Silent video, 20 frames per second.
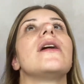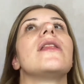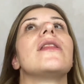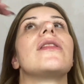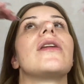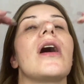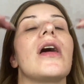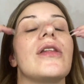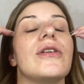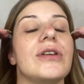
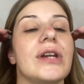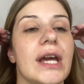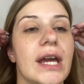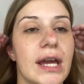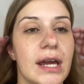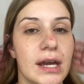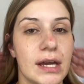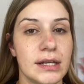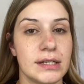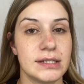the other
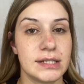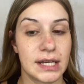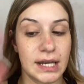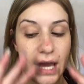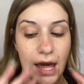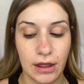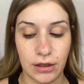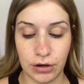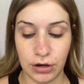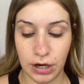day
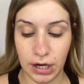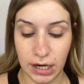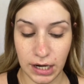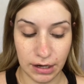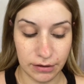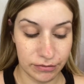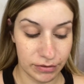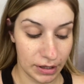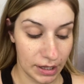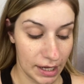together and I
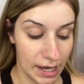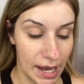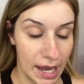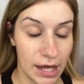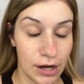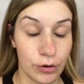feel like I had